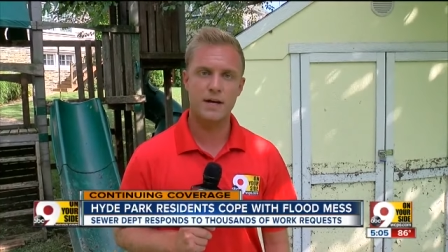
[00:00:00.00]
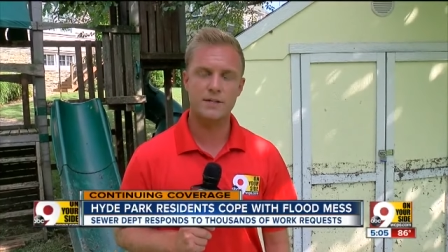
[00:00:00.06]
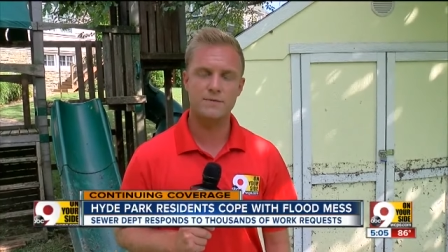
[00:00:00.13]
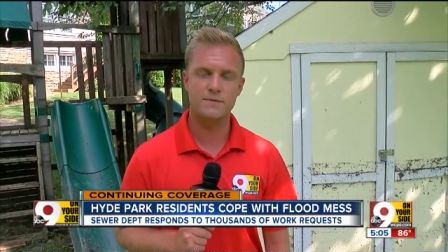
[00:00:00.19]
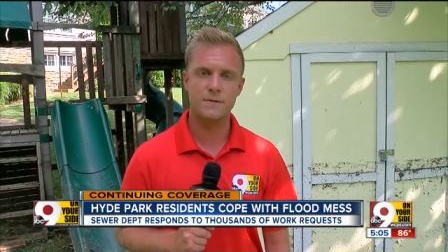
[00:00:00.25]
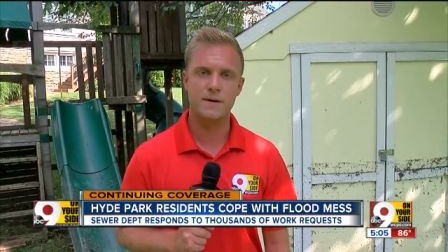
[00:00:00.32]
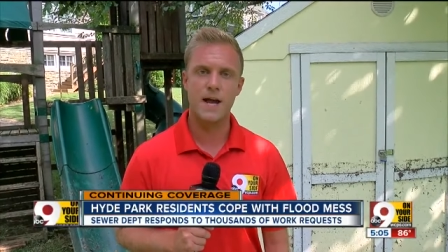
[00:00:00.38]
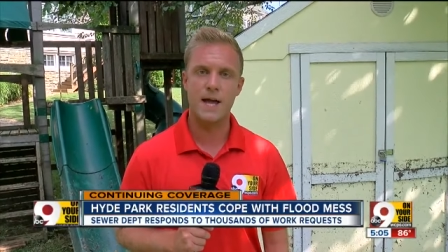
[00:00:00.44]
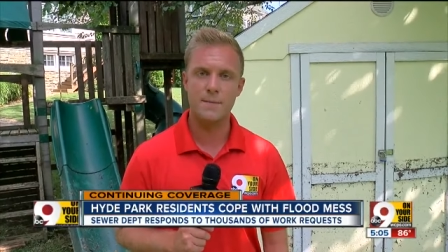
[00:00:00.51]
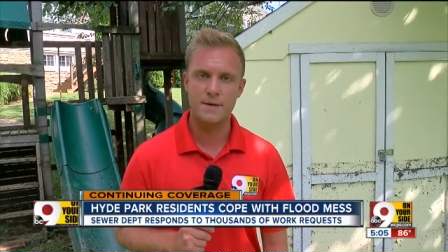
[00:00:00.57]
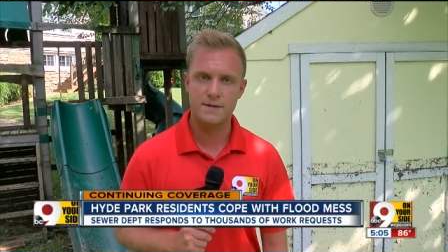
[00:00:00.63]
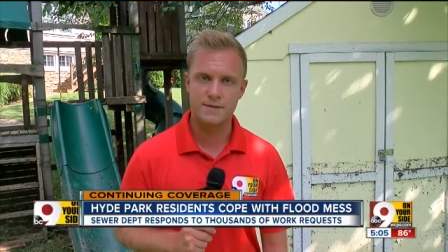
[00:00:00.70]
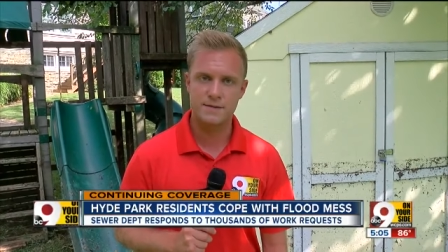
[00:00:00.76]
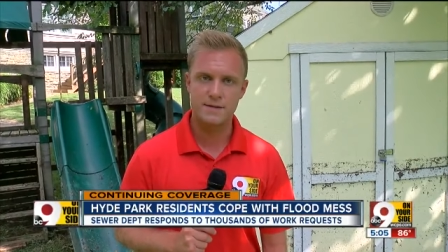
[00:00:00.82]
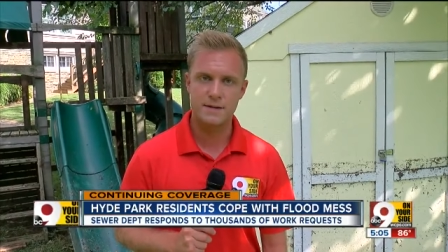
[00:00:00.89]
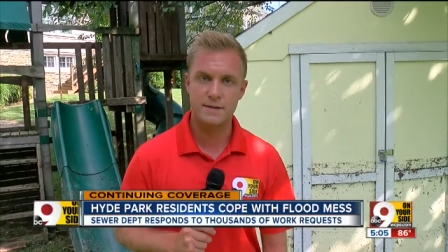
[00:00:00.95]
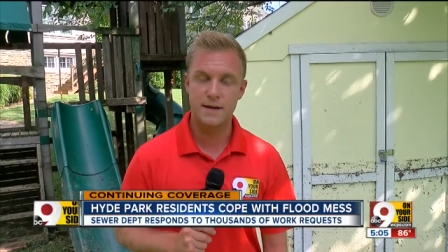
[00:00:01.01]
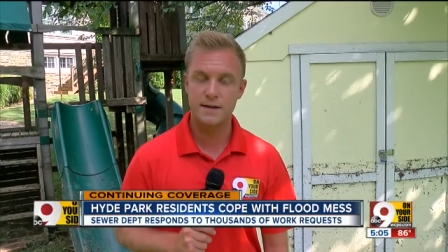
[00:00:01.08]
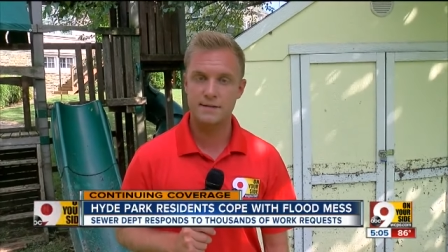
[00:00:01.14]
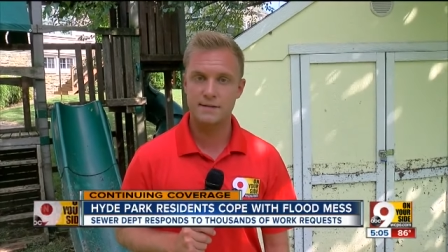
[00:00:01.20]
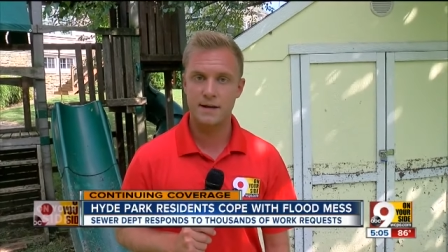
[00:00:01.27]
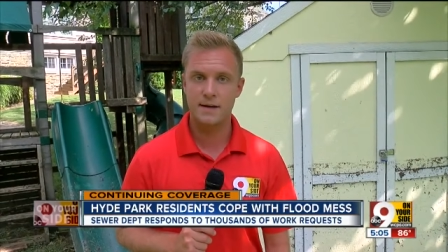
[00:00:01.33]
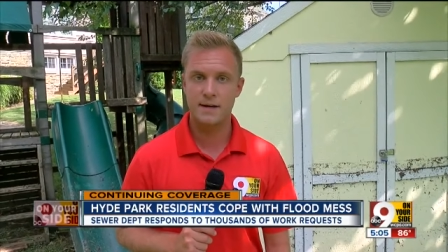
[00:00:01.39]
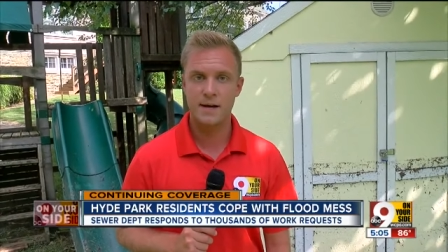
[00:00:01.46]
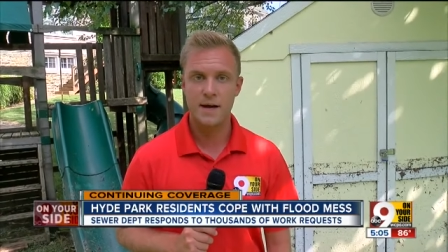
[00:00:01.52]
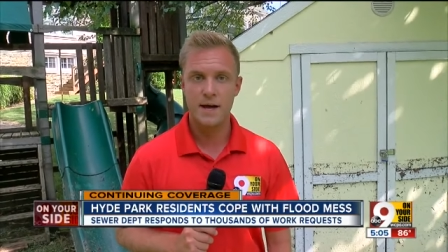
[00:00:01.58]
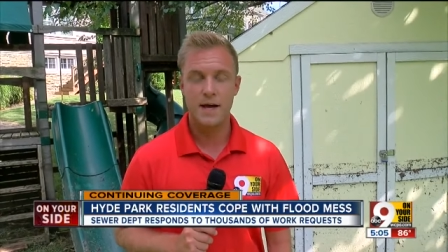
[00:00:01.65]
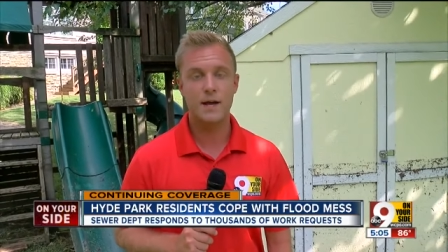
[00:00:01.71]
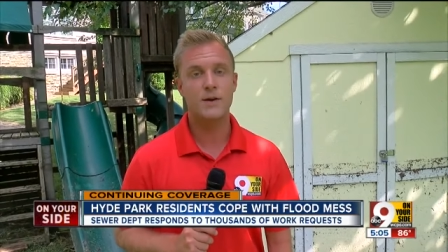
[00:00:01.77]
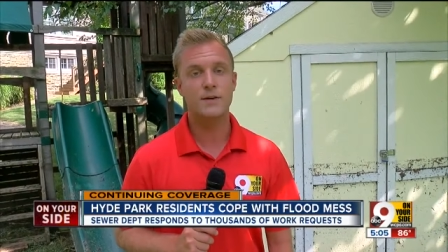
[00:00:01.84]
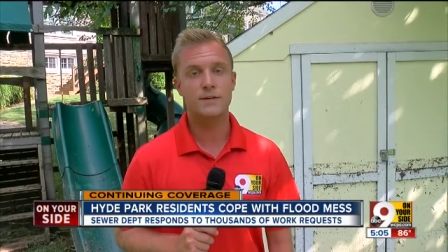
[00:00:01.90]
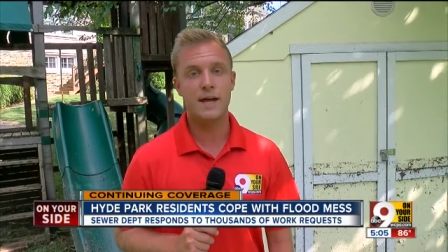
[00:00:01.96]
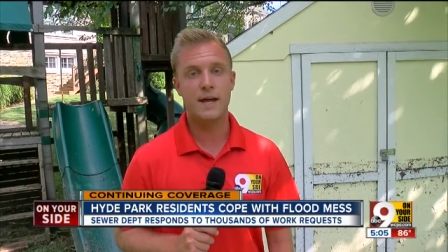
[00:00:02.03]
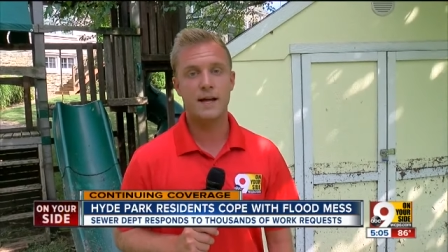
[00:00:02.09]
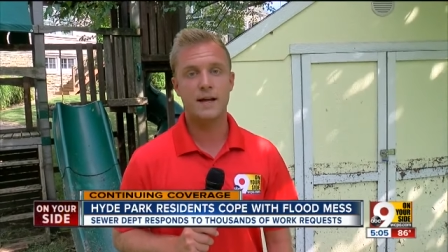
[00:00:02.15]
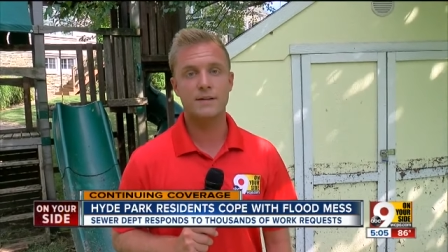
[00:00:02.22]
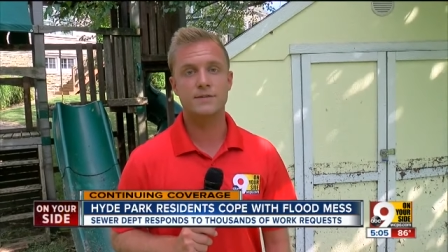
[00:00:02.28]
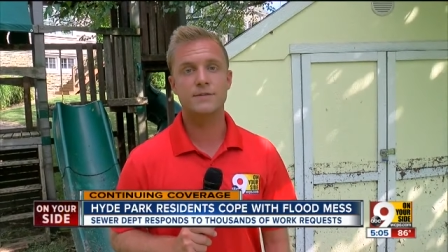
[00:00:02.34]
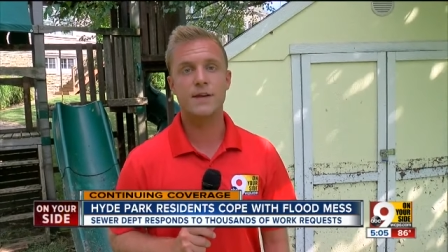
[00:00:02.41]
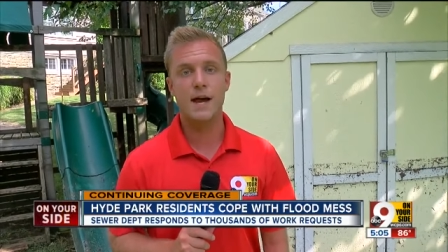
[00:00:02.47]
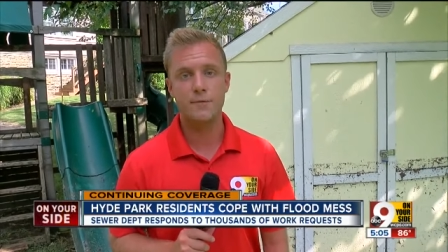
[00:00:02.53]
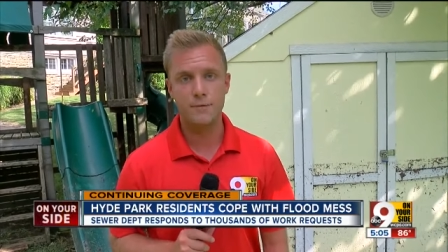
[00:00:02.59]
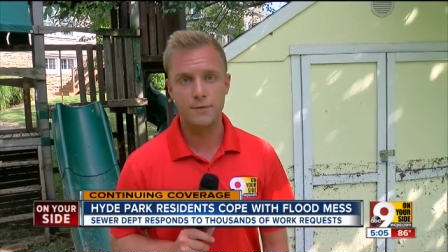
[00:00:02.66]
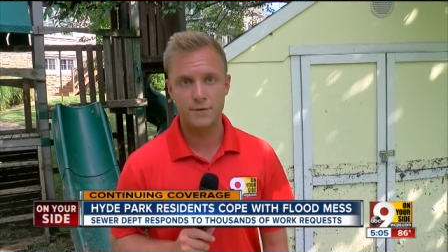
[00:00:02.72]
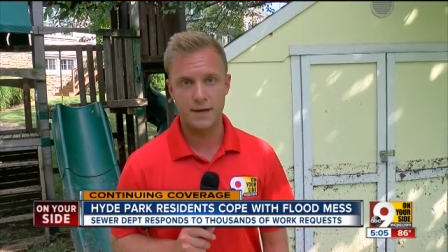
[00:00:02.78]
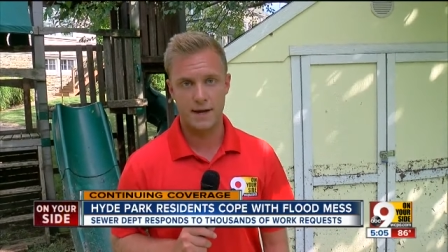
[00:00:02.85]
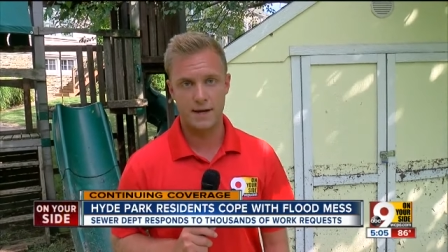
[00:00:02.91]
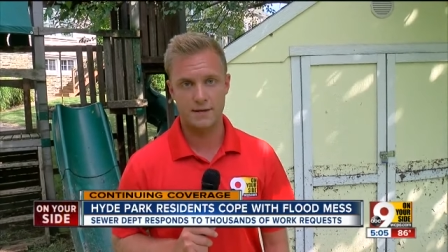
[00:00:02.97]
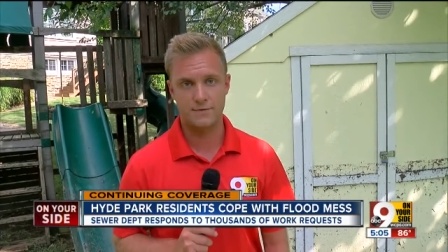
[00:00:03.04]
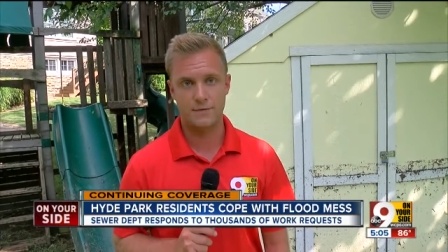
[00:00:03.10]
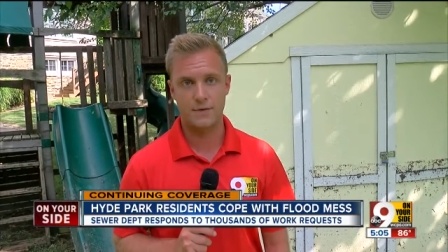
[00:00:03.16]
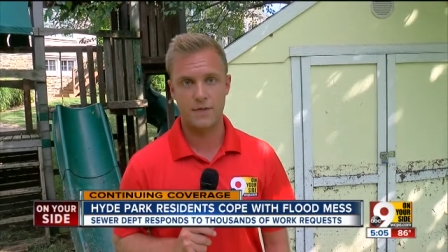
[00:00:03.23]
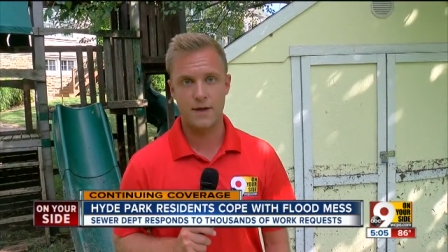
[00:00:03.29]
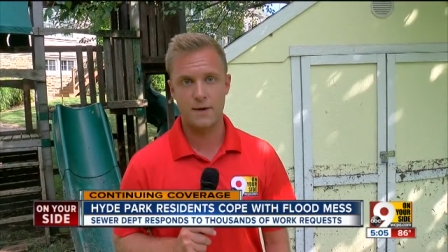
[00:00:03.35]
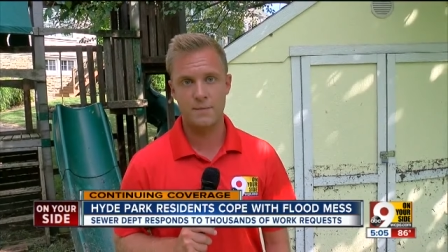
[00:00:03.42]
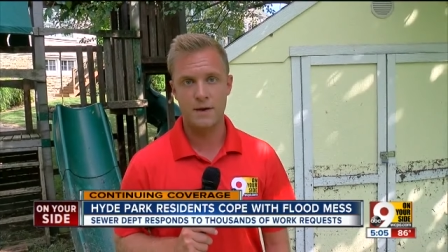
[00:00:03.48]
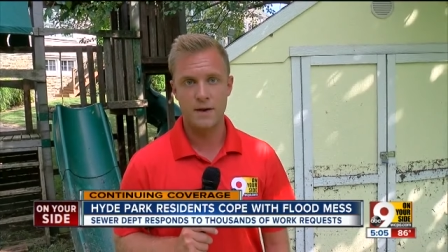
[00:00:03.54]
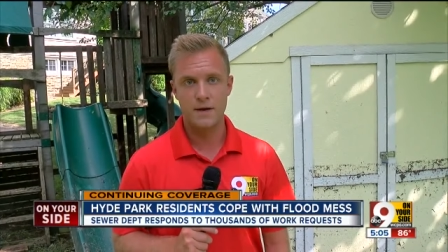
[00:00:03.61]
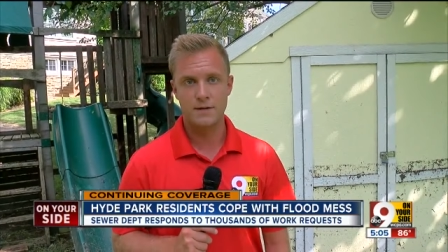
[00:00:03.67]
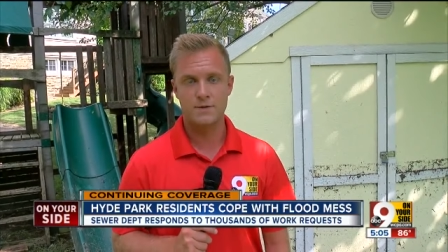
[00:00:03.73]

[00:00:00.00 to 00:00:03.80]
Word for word: As for MSD, they say it could take several days for them